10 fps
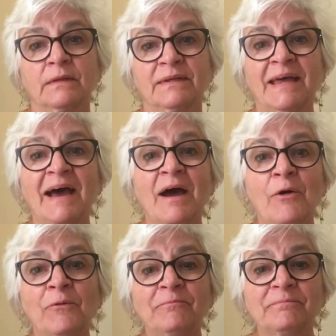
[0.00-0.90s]
Now,
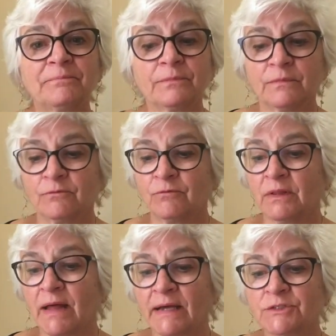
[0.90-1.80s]

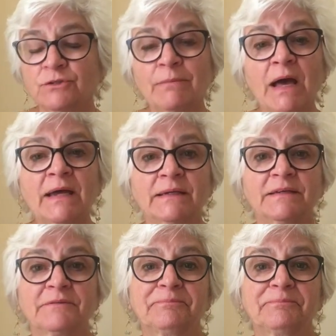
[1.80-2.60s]
relax your mind.